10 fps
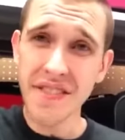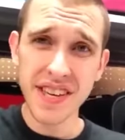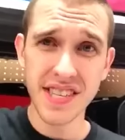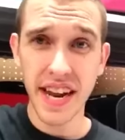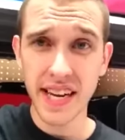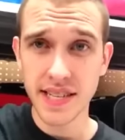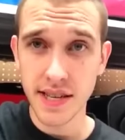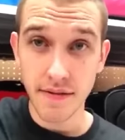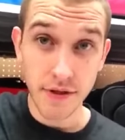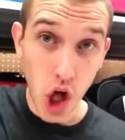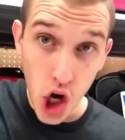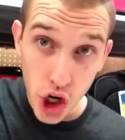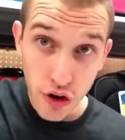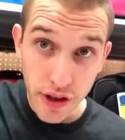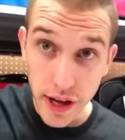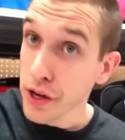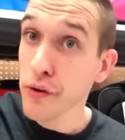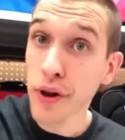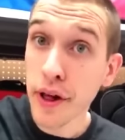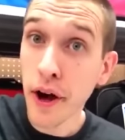this next vlogger thing
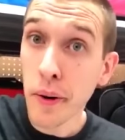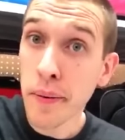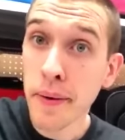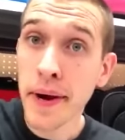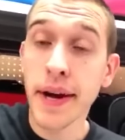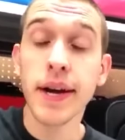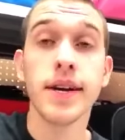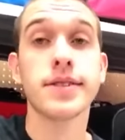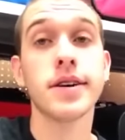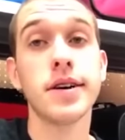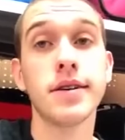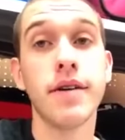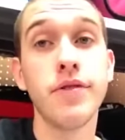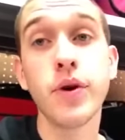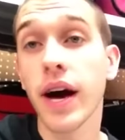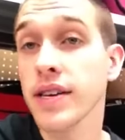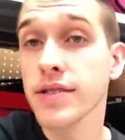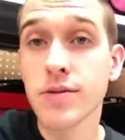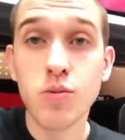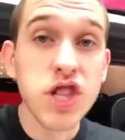could really help. So, if you
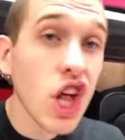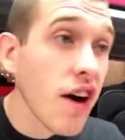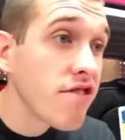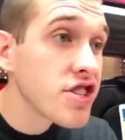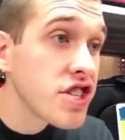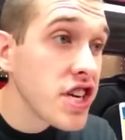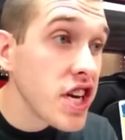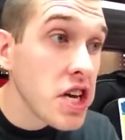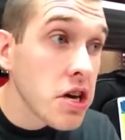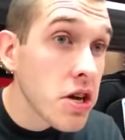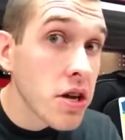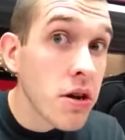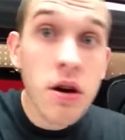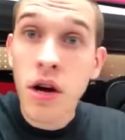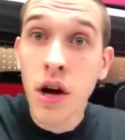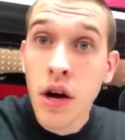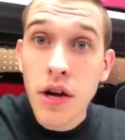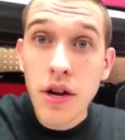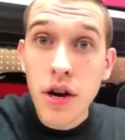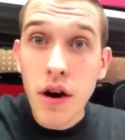guys would love to see,
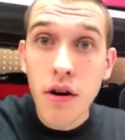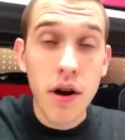you know,